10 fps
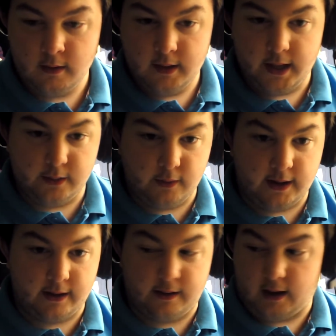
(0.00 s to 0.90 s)

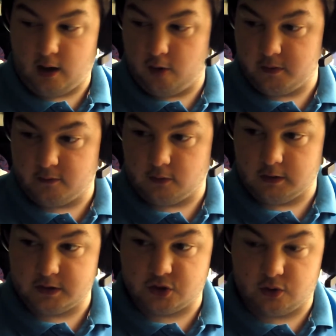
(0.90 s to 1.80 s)
anyway, I hope you've all
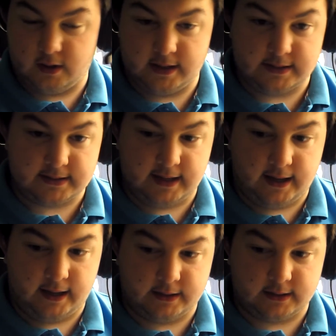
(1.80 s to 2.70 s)
enjoyed,
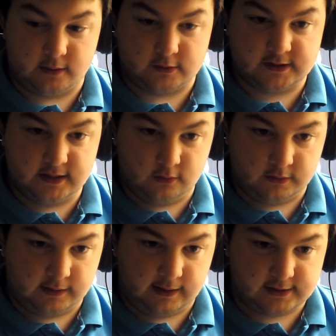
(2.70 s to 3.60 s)
and I will see you
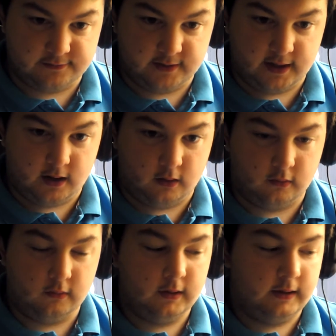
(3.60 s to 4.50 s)
on the next
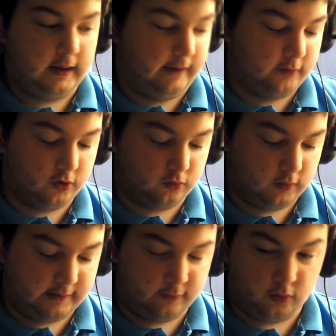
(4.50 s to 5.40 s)
video. Have a good
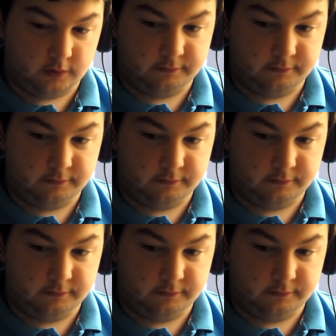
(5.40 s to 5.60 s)
one, everyone.